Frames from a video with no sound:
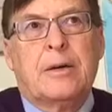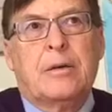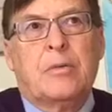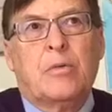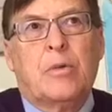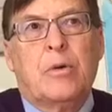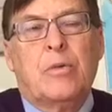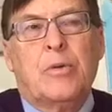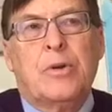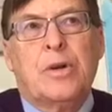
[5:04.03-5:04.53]

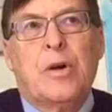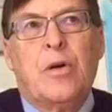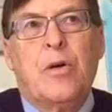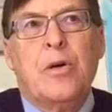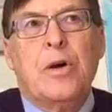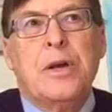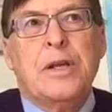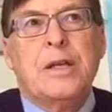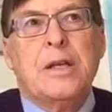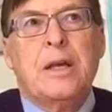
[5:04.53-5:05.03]
What went
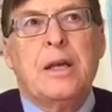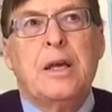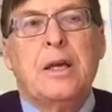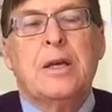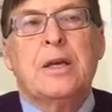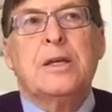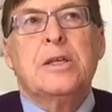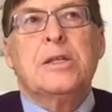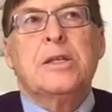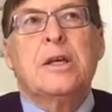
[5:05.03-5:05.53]
on
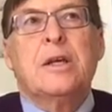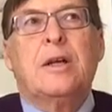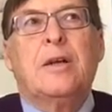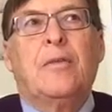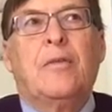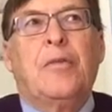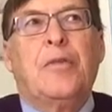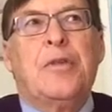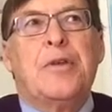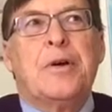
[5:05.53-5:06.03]
is
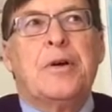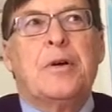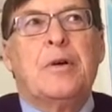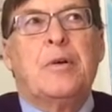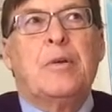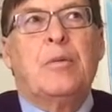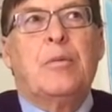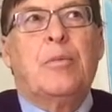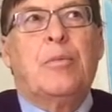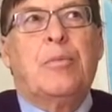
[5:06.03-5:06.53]

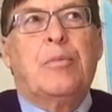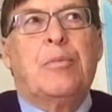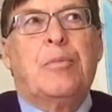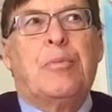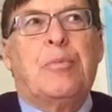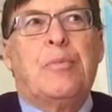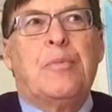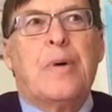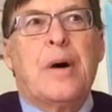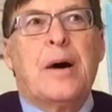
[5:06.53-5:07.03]
the
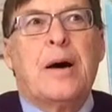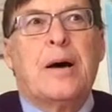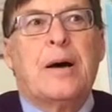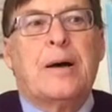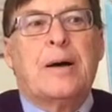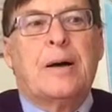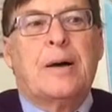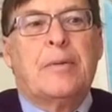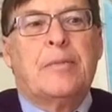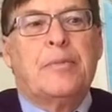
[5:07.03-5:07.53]

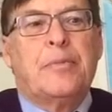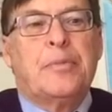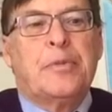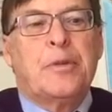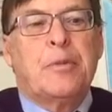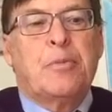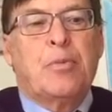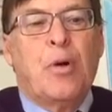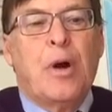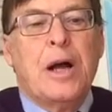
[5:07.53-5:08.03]

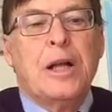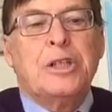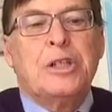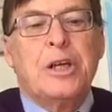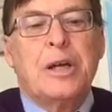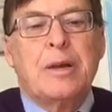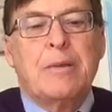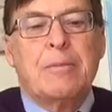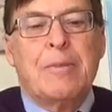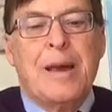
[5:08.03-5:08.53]
the
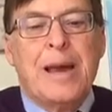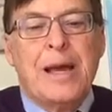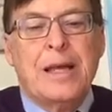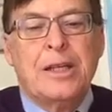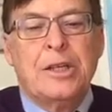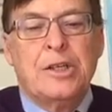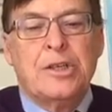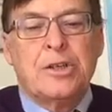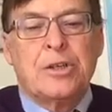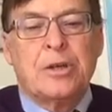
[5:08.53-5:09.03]
project
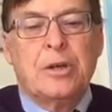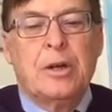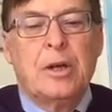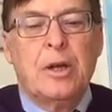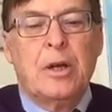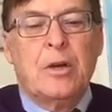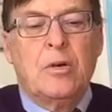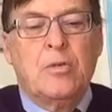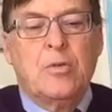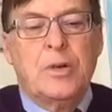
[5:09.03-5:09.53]
manager
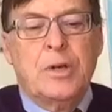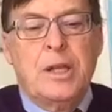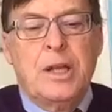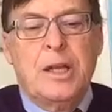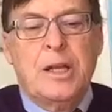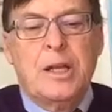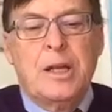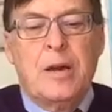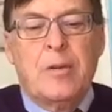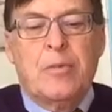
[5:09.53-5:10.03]
would
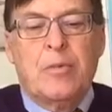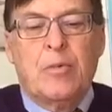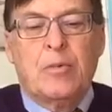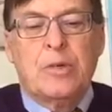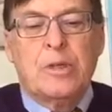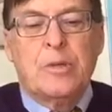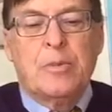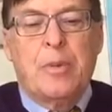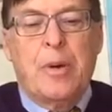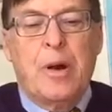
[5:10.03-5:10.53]
end up
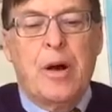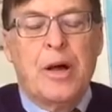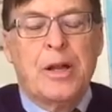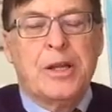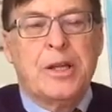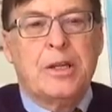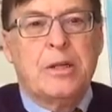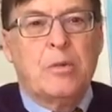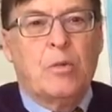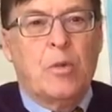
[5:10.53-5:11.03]

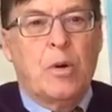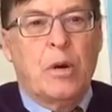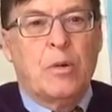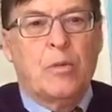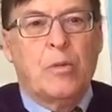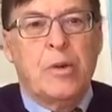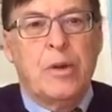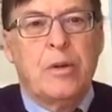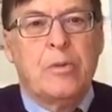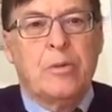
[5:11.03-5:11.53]
responding to
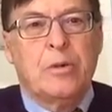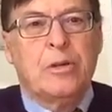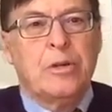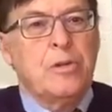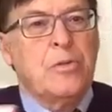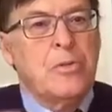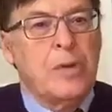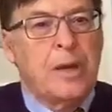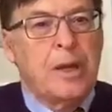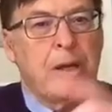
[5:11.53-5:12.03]
what we were
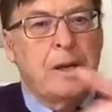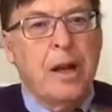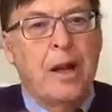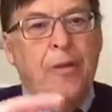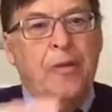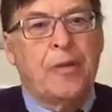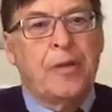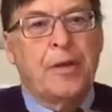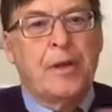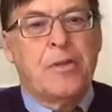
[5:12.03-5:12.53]
doing,
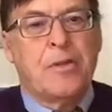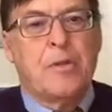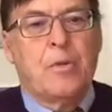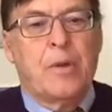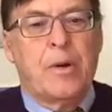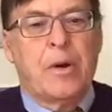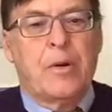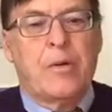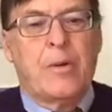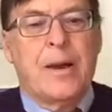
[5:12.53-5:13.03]
not the other
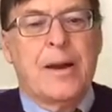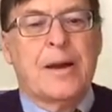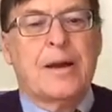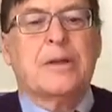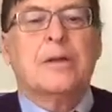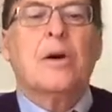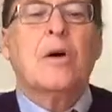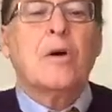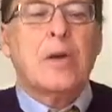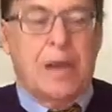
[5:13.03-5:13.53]
way
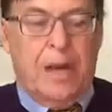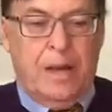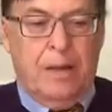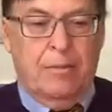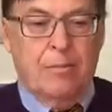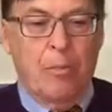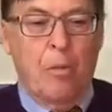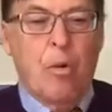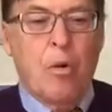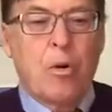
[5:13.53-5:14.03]
around. Okay,
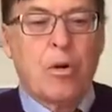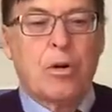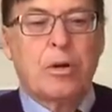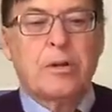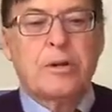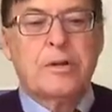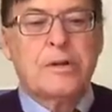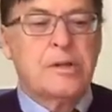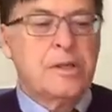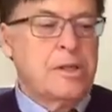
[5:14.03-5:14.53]

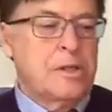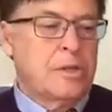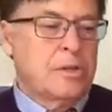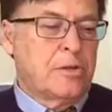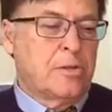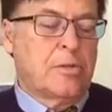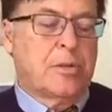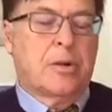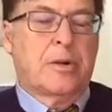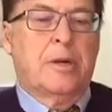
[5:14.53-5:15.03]
moral of this
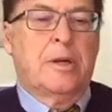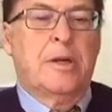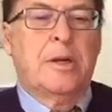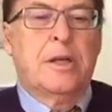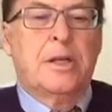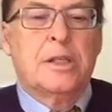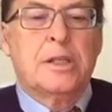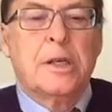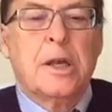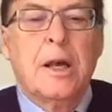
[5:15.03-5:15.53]
story
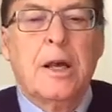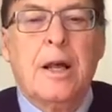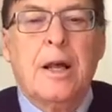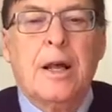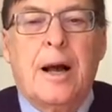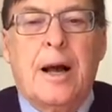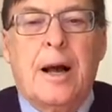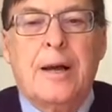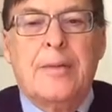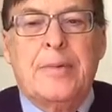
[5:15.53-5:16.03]
is,
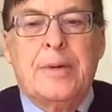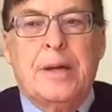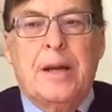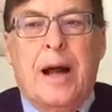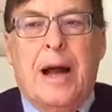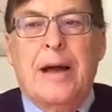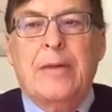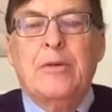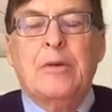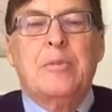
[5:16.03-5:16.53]
I mean,
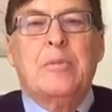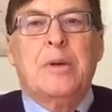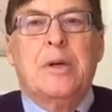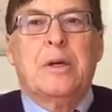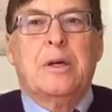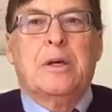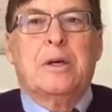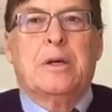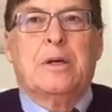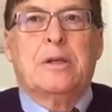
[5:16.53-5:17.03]
I would
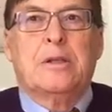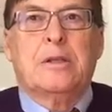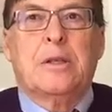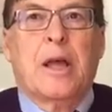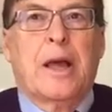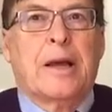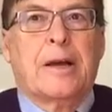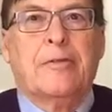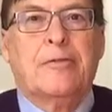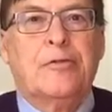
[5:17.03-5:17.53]
be it's
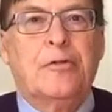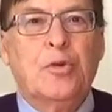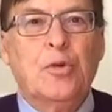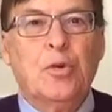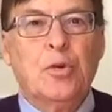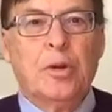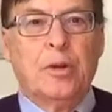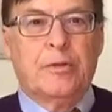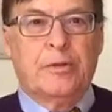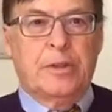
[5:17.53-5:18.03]
like a
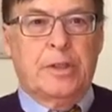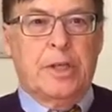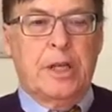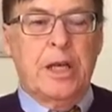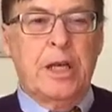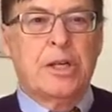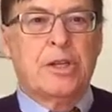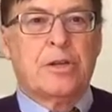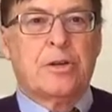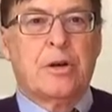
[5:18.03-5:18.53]
fool of a
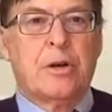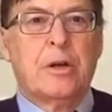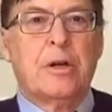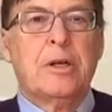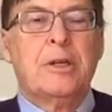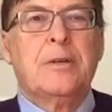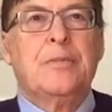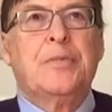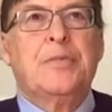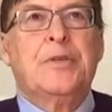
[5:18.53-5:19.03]
teacher
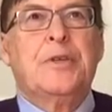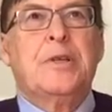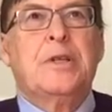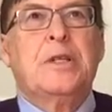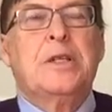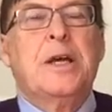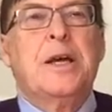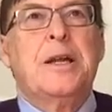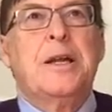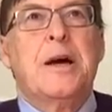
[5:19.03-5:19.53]
to
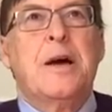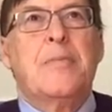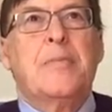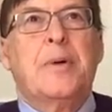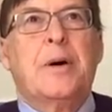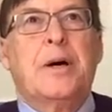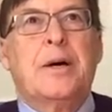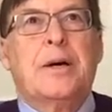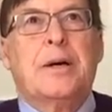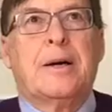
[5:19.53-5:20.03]
set up
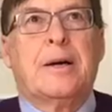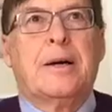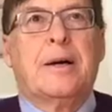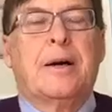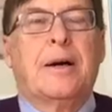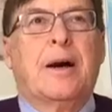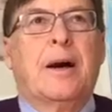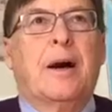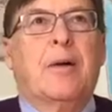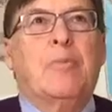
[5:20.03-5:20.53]

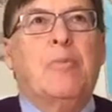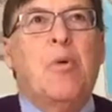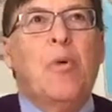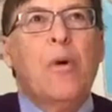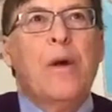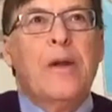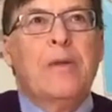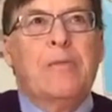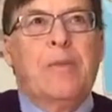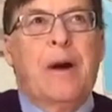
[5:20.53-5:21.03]
a
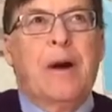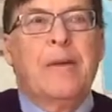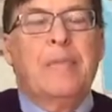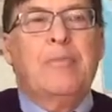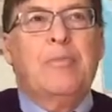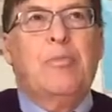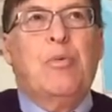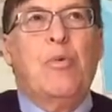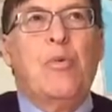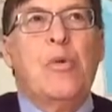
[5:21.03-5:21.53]
point by
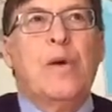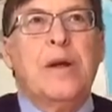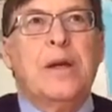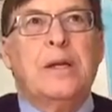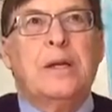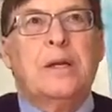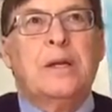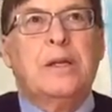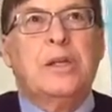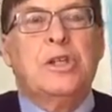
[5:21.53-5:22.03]

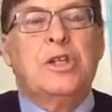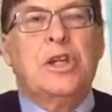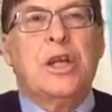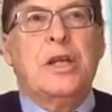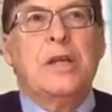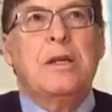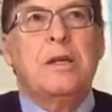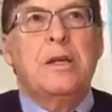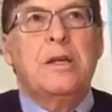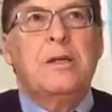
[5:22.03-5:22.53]
point
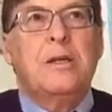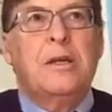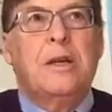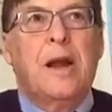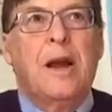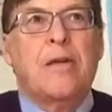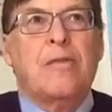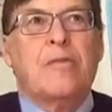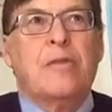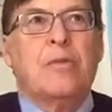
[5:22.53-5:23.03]
agenda that
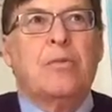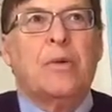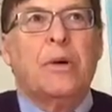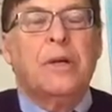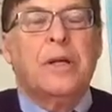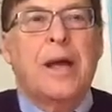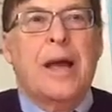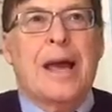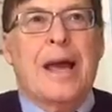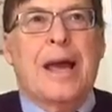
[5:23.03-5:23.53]

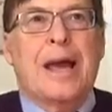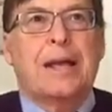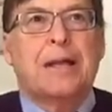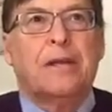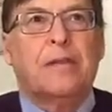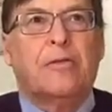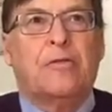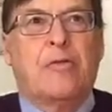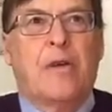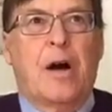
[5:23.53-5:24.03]
everyone
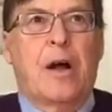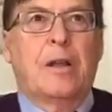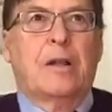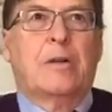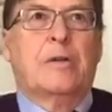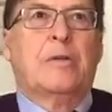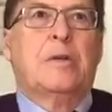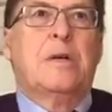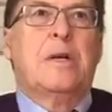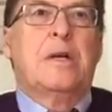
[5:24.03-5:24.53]
had to
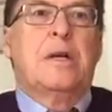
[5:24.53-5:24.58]
follow.